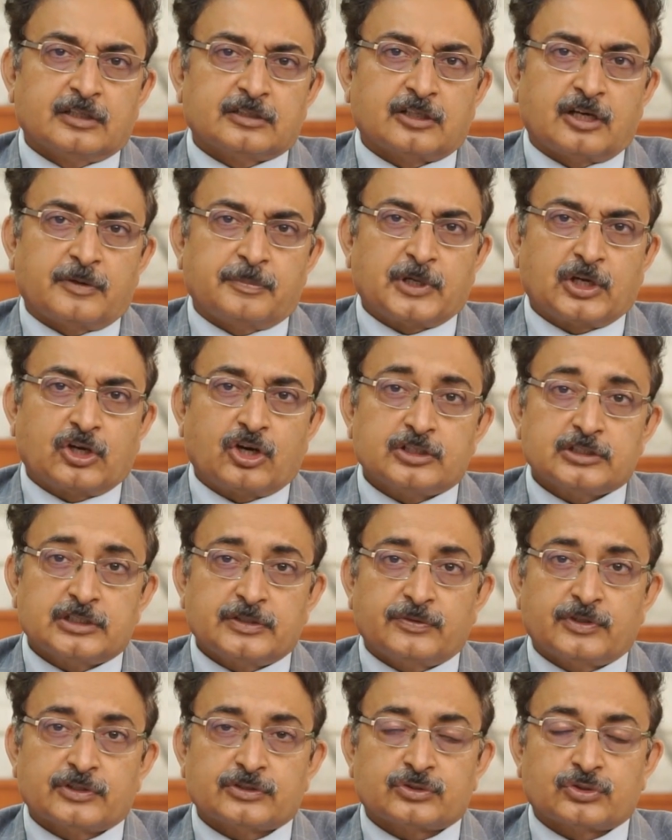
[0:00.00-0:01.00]
Now because
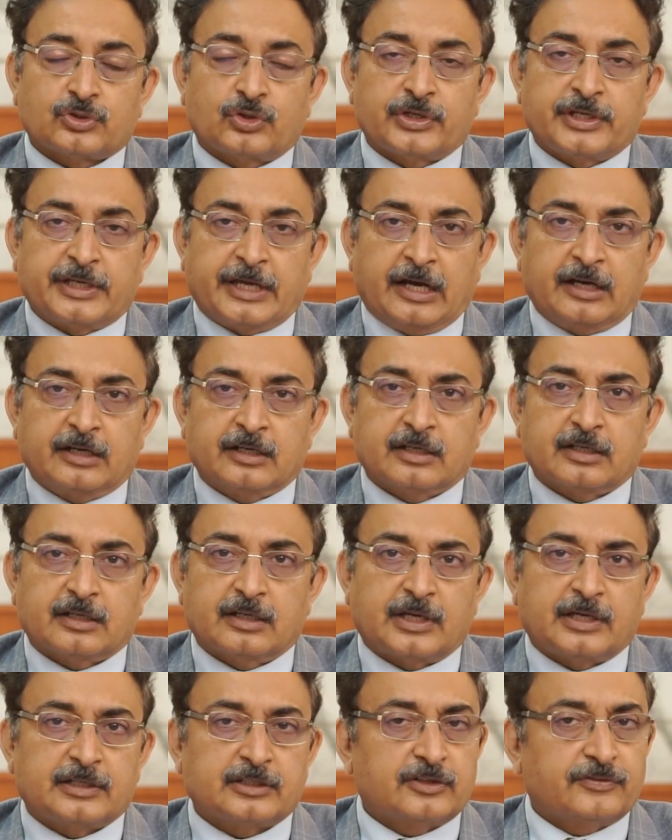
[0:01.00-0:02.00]
he was so young
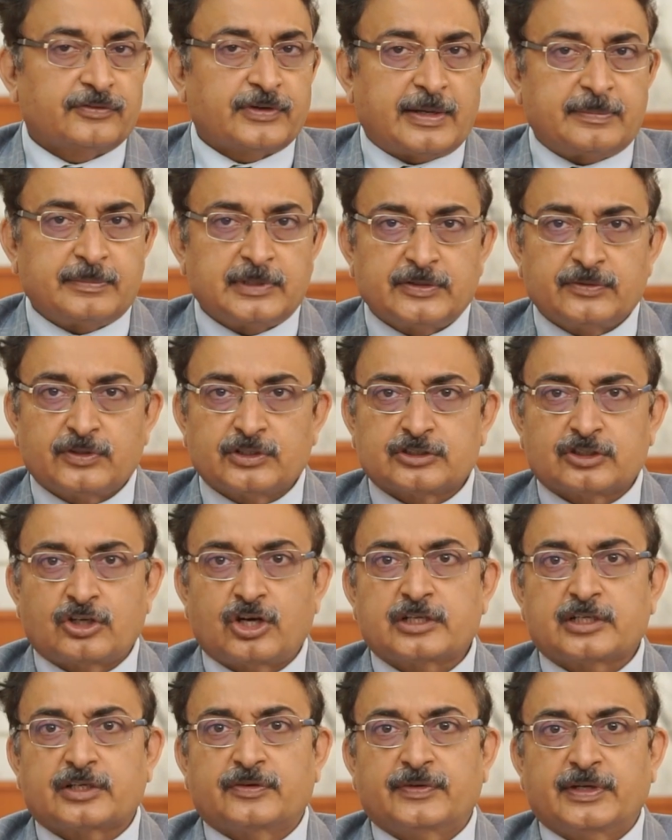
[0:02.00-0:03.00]
and the family was
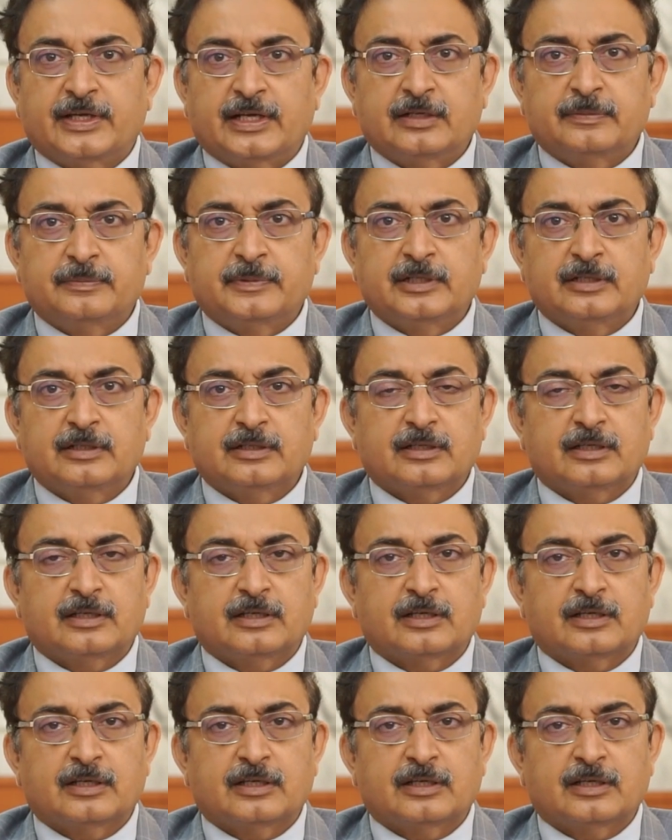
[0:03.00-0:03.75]
not available,